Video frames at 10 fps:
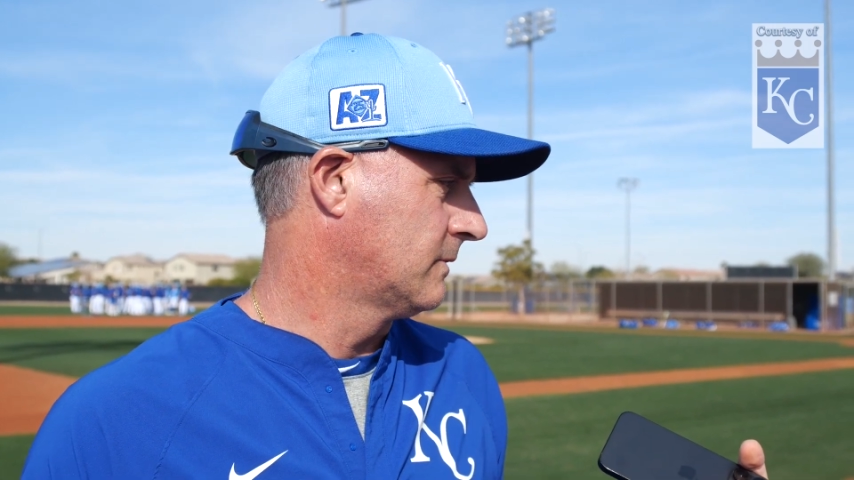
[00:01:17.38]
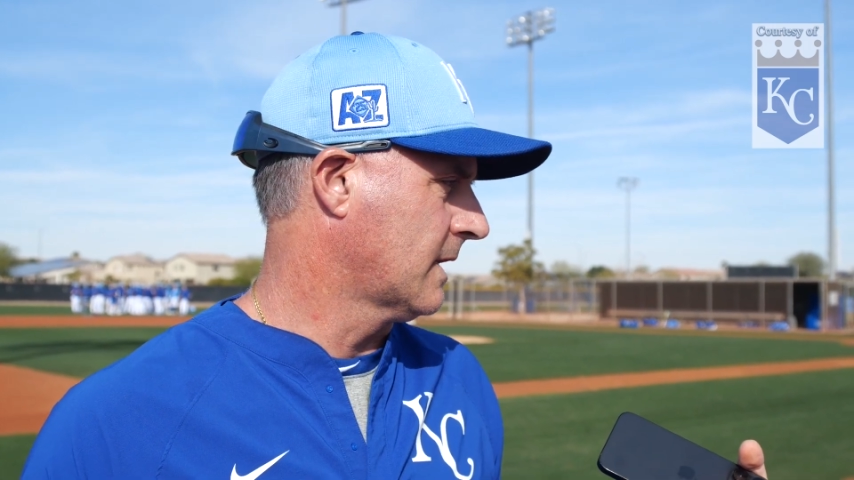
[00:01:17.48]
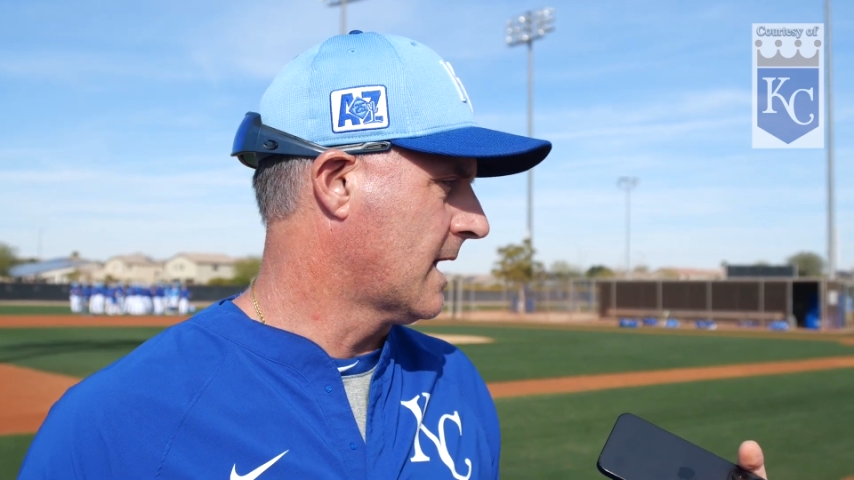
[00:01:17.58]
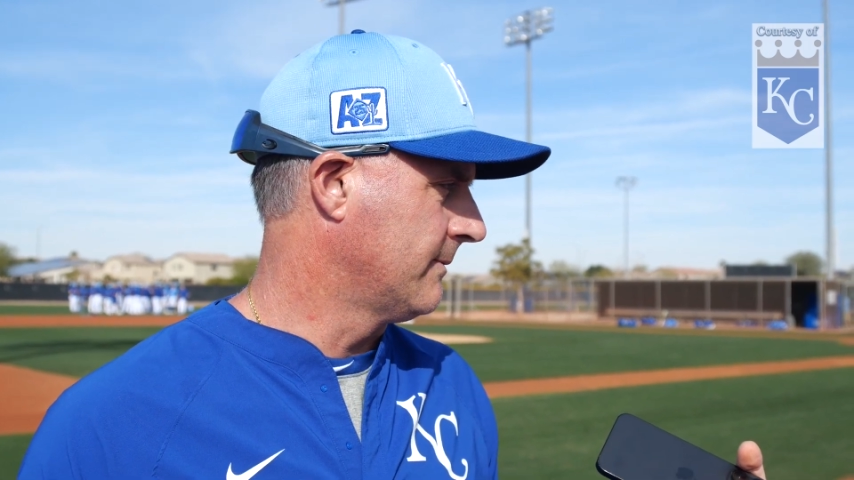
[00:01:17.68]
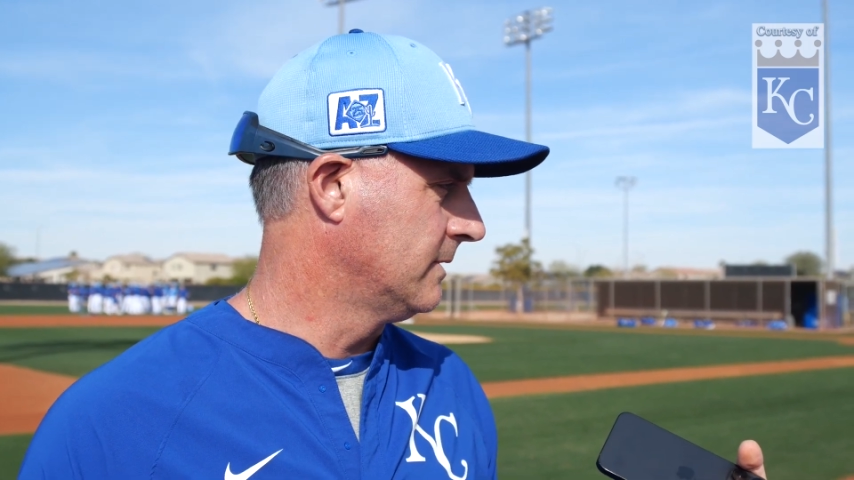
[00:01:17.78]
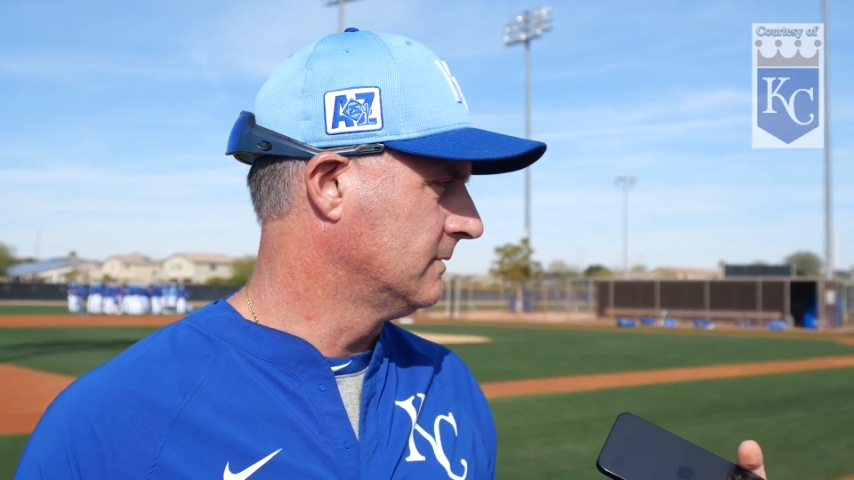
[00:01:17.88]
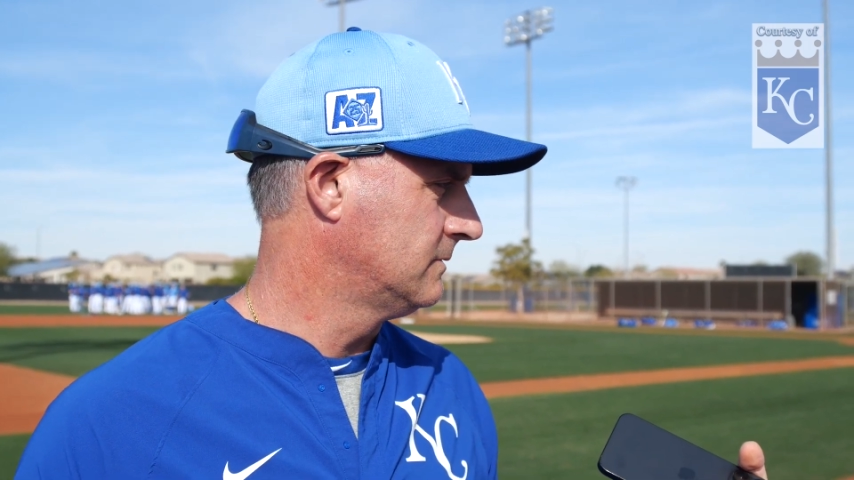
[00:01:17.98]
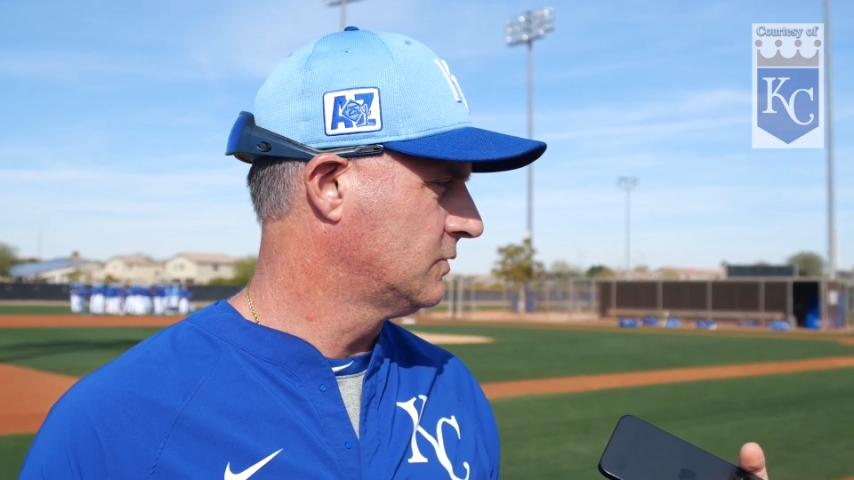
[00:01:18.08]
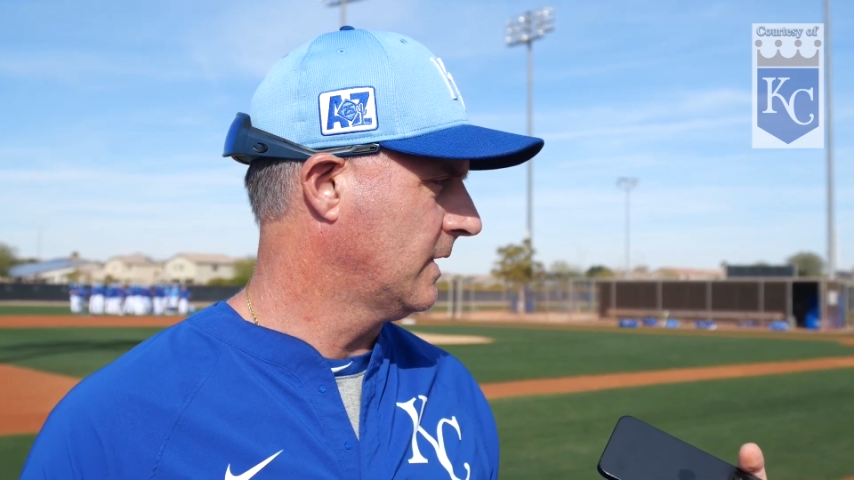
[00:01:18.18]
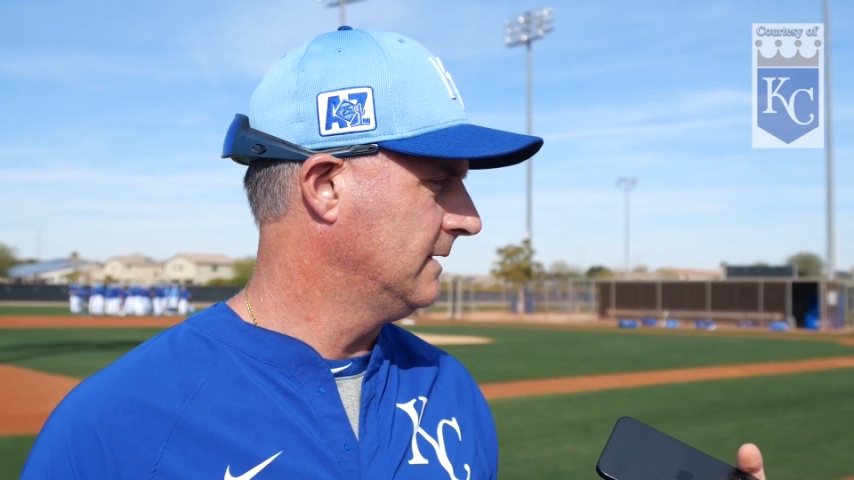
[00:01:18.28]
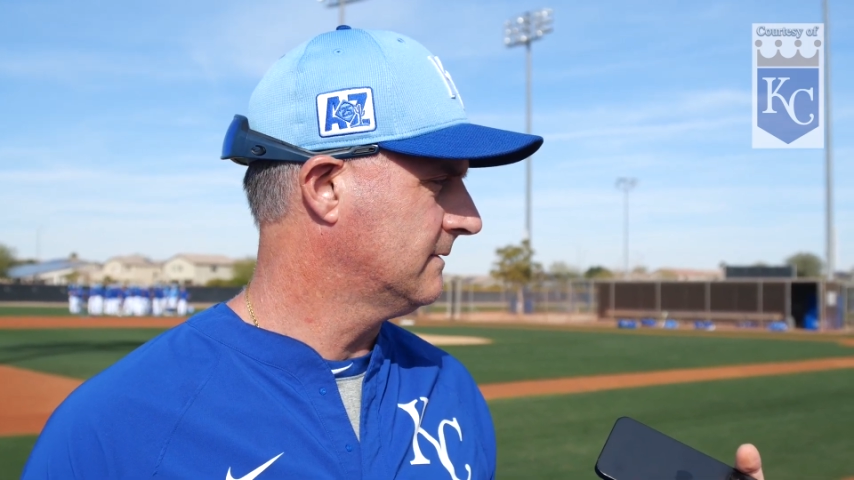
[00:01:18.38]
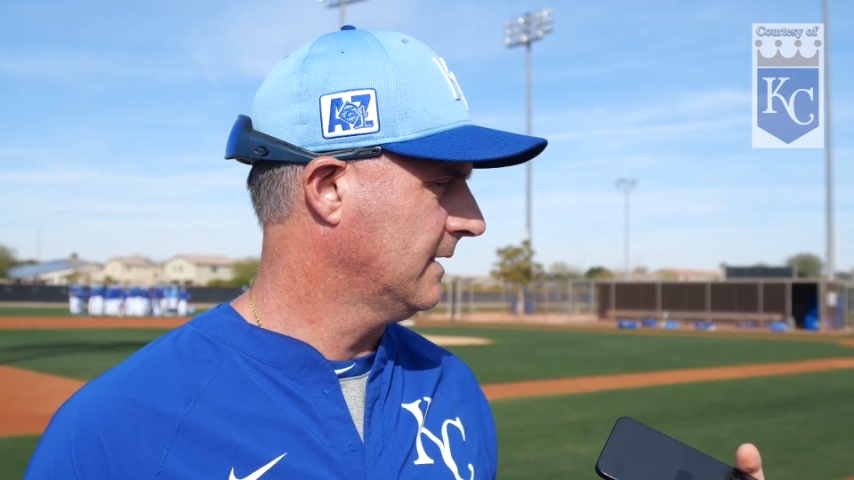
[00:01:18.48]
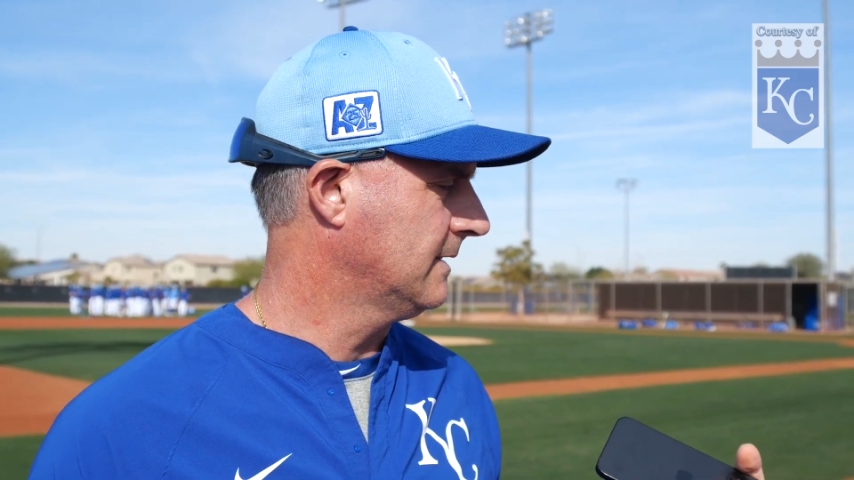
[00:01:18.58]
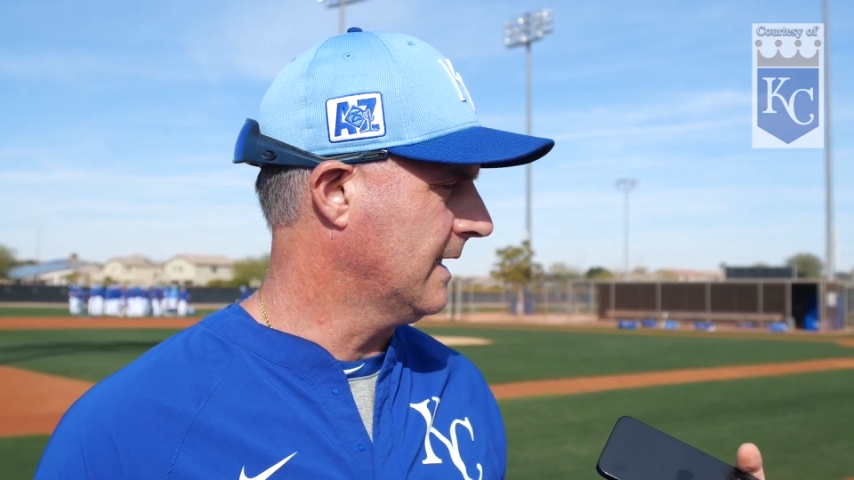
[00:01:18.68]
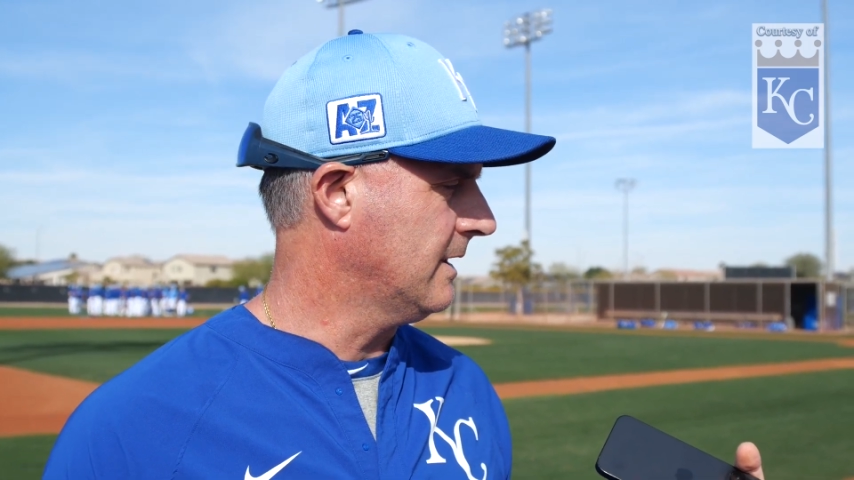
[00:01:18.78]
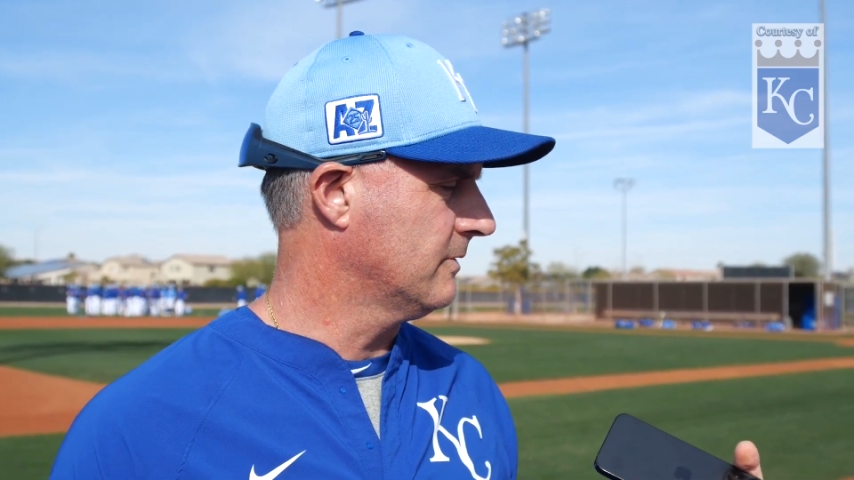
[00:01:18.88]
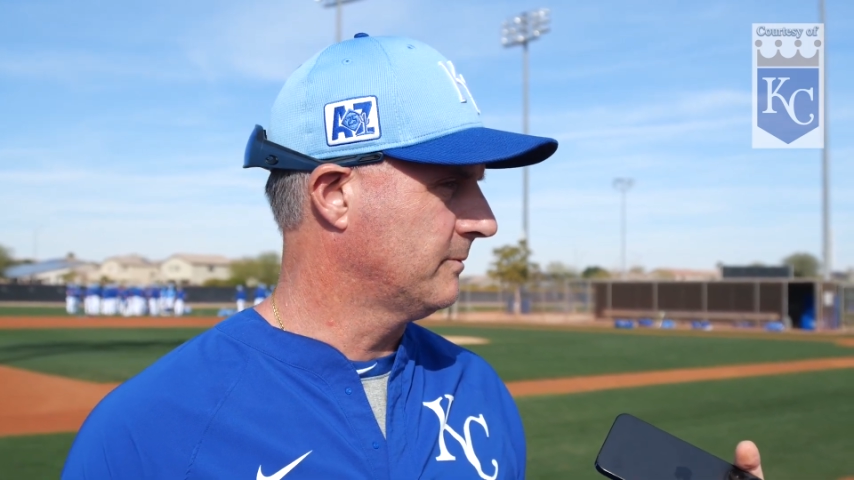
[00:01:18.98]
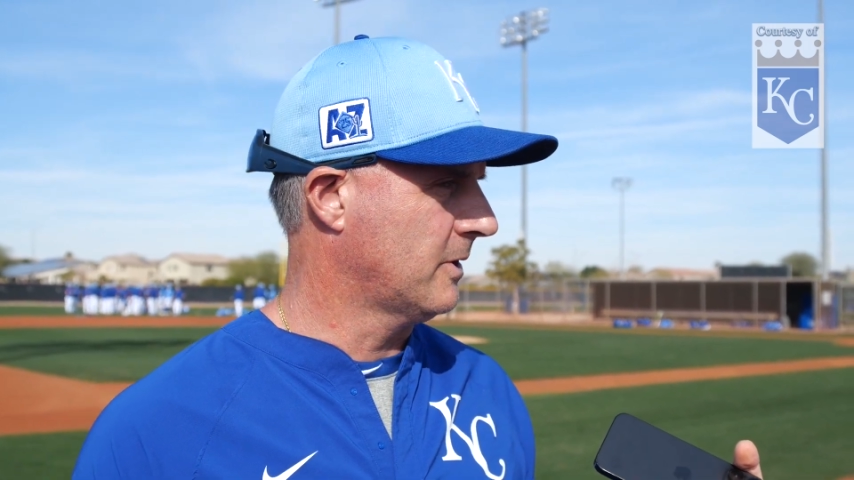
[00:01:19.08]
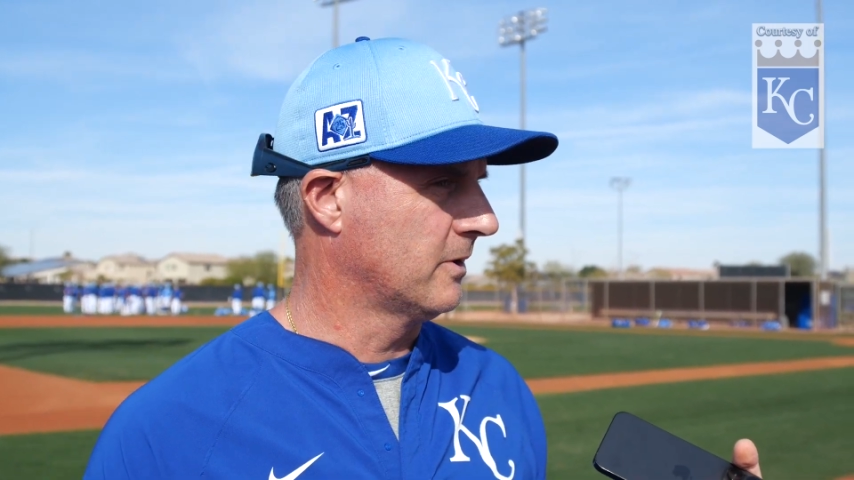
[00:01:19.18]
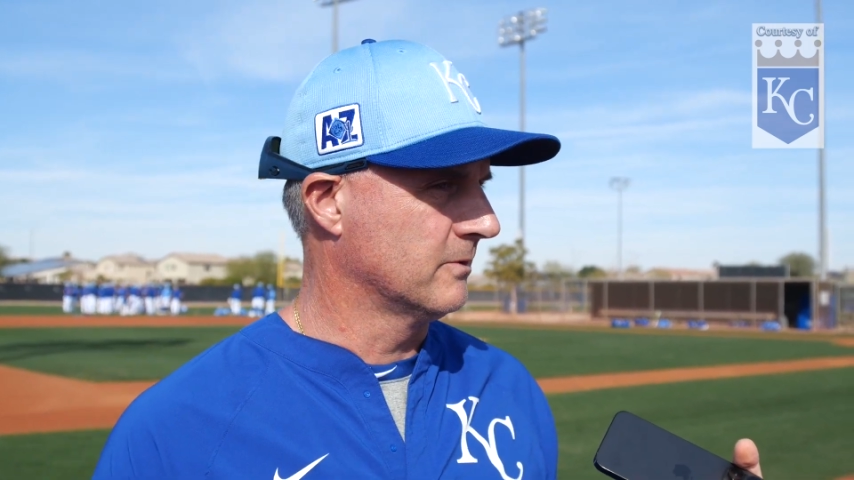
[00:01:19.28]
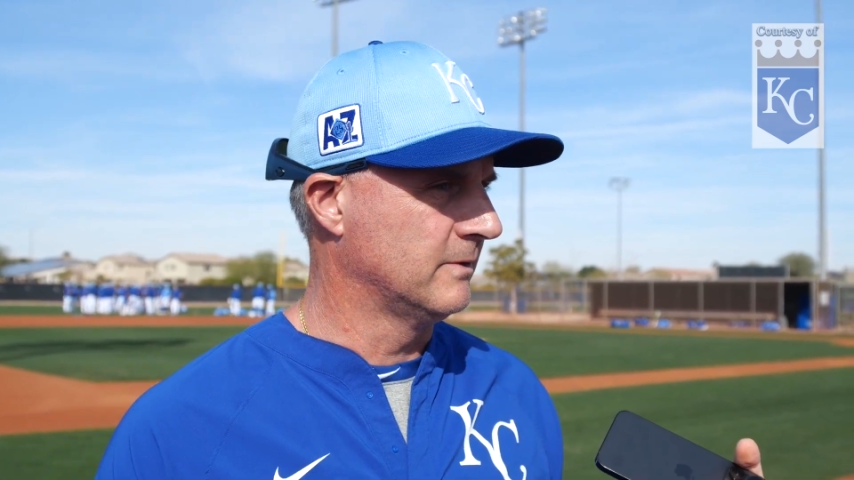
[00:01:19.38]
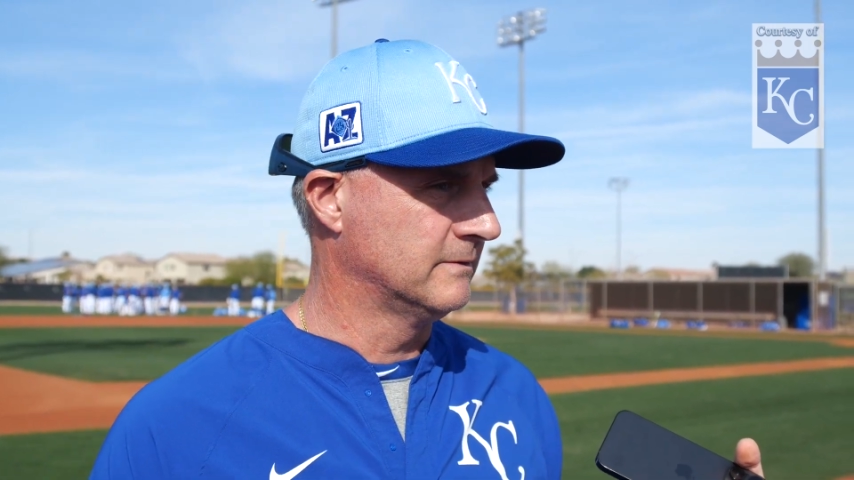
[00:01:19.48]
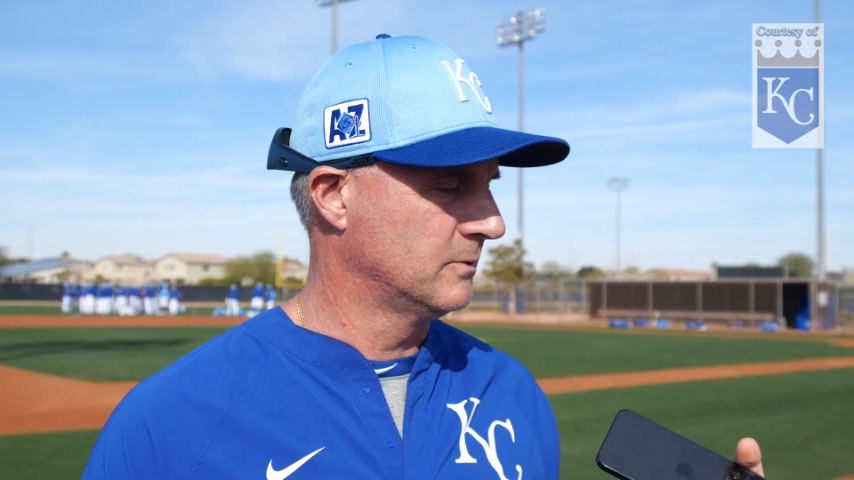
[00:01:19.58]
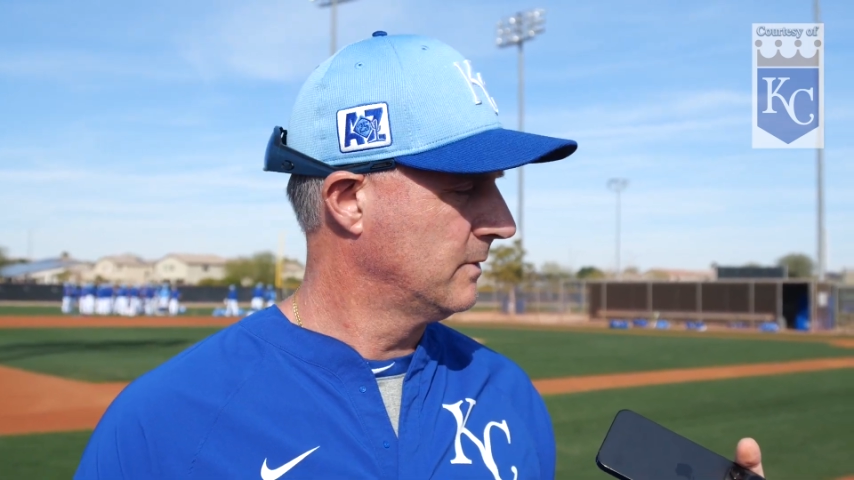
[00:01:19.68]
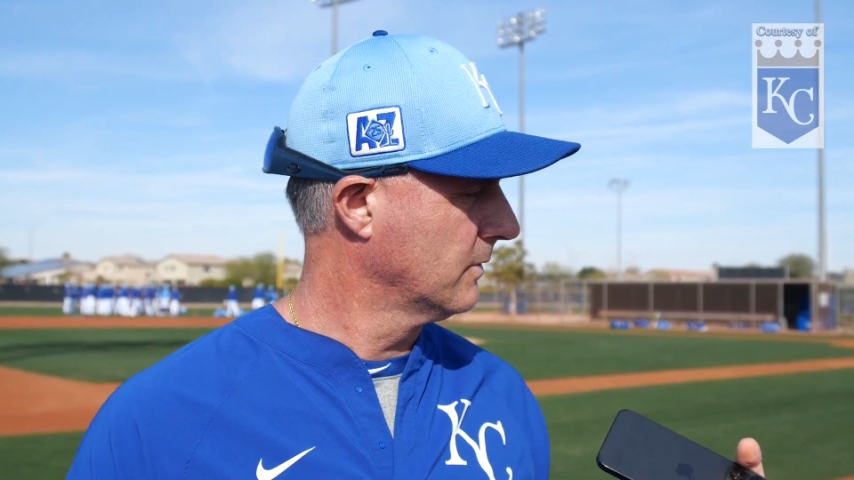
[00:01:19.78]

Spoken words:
common traits like that are part of the reason we